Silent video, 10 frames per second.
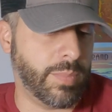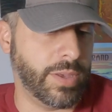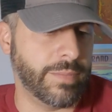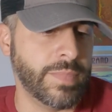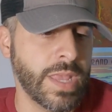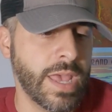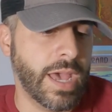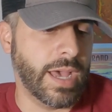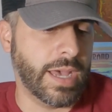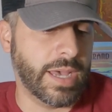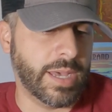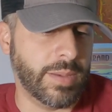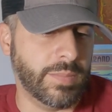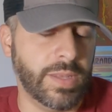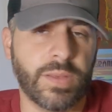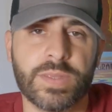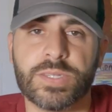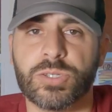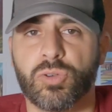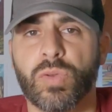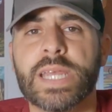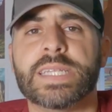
But you know, this is great